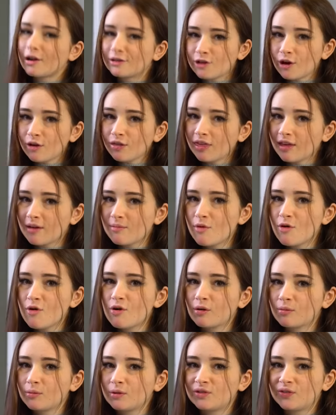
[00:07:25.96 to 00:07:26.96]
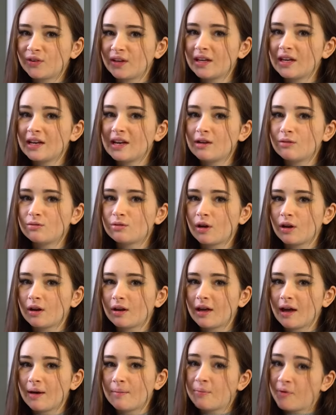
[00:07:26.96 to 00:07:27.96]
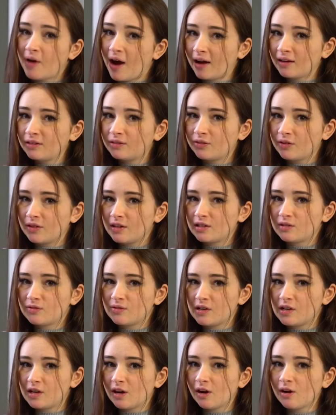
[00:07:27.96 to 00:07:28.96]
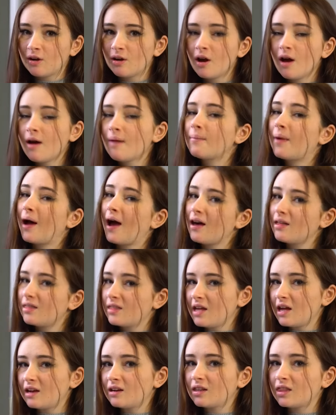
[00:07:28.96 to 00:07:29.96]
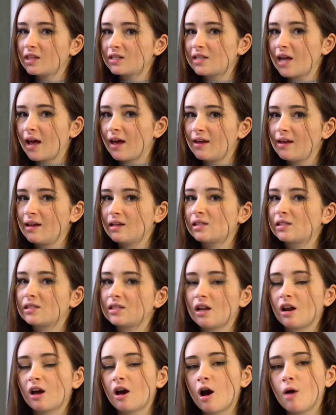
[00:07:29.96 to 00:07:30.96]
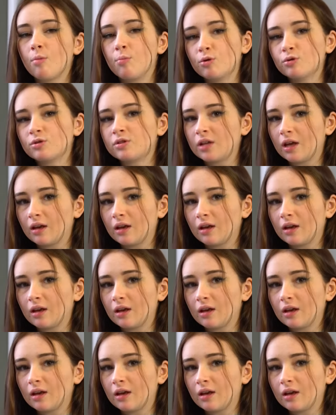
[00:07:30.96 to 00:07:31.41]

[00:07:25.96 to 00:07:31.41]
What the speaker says: I don't think Morgan was thinking he was gonna get pranked for this video, but at the end of the day, it's still a couple's